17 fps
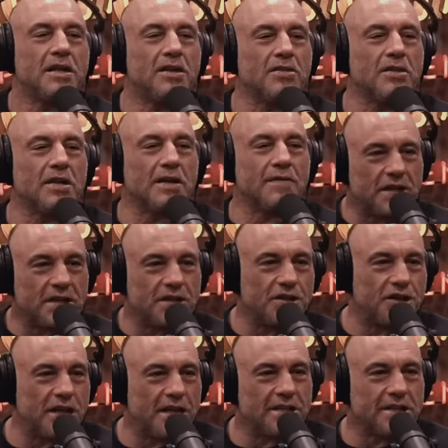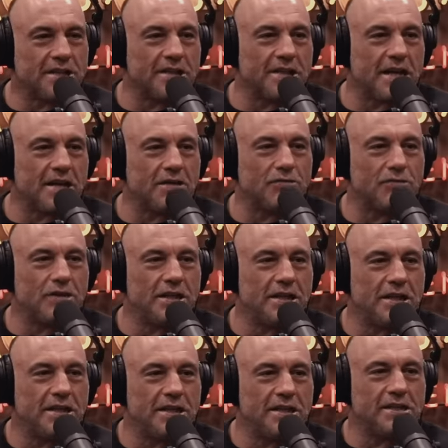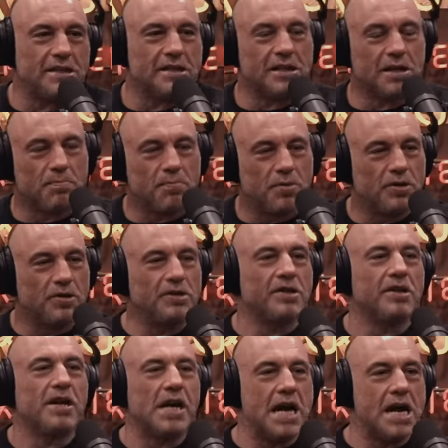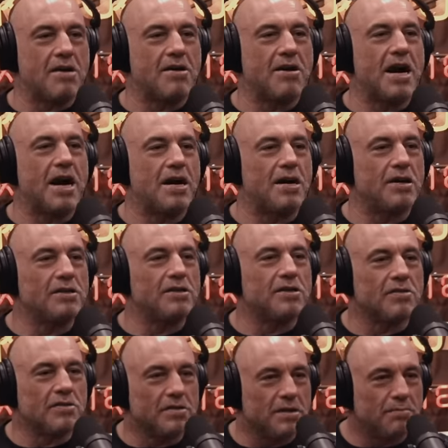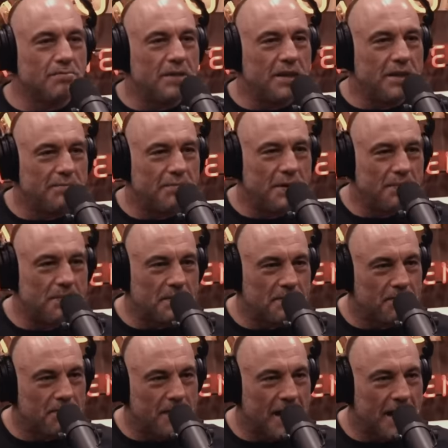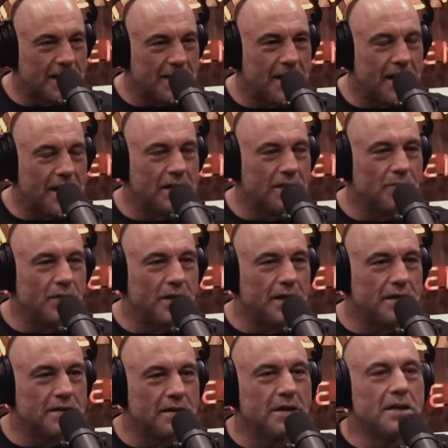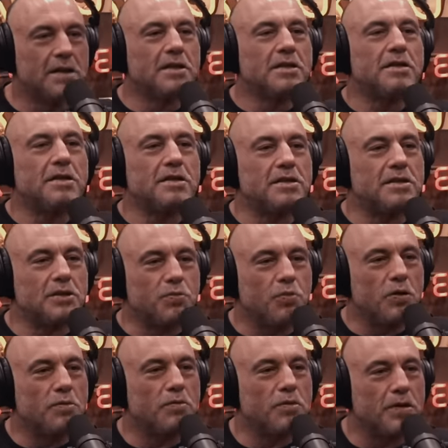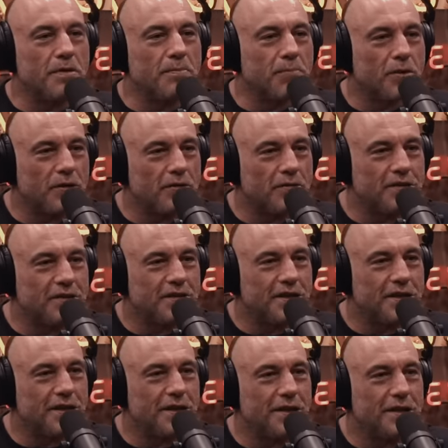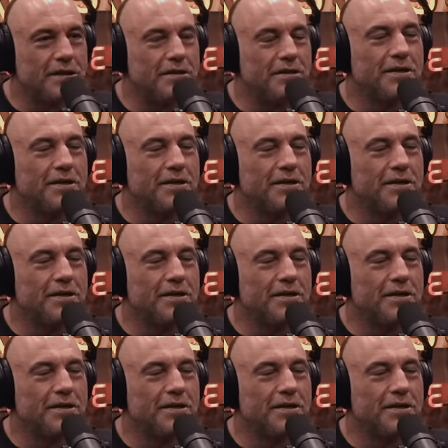are like chasing down leads and they're pulling their hair out and they're they're meeting people in back alleyways this is Woodward and Bernstein. Do people